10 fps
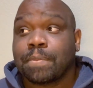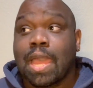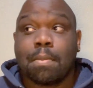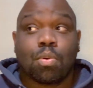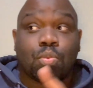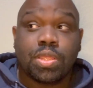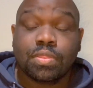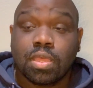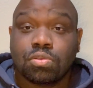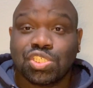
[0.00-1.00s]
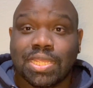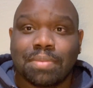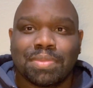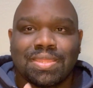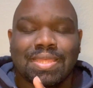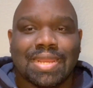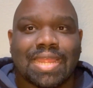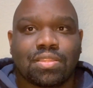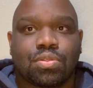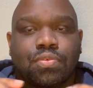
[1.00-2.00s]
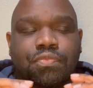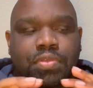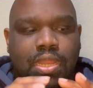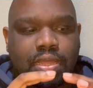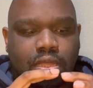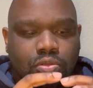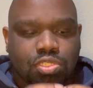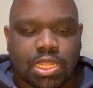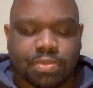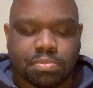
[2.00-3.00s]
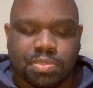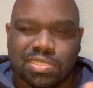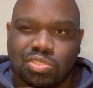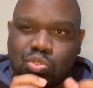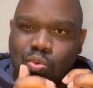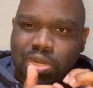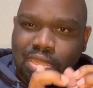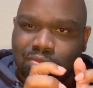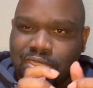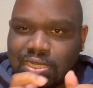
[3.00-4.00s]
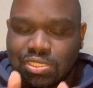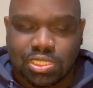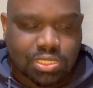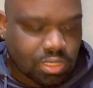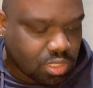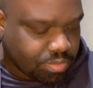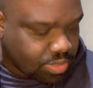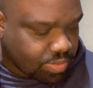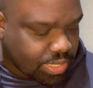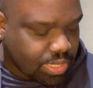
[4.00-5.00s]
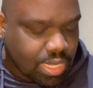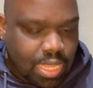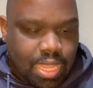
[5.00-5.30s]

I'm with Gocha, but then I do feel like Gocha was putting 20 on 10 just a little bit, right?